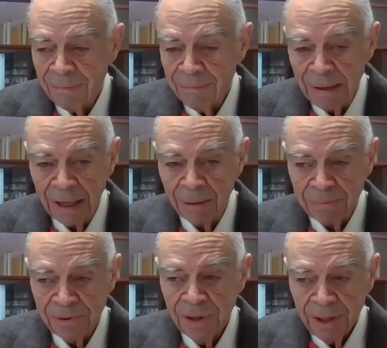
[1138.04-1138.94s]

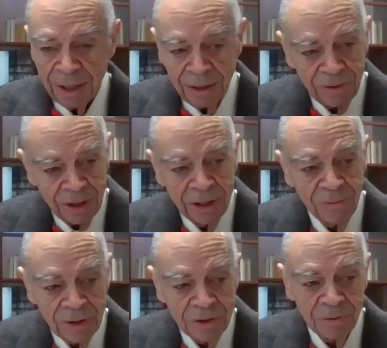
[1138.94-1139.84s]
maps,
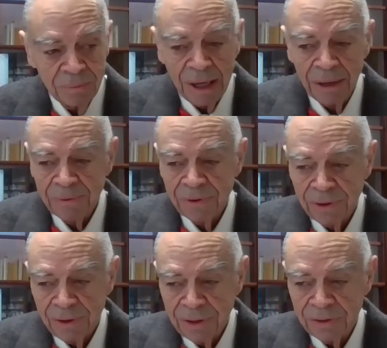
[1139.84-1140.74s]
individual maps
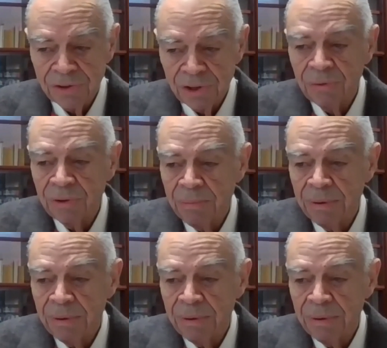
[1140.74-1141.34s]
that show the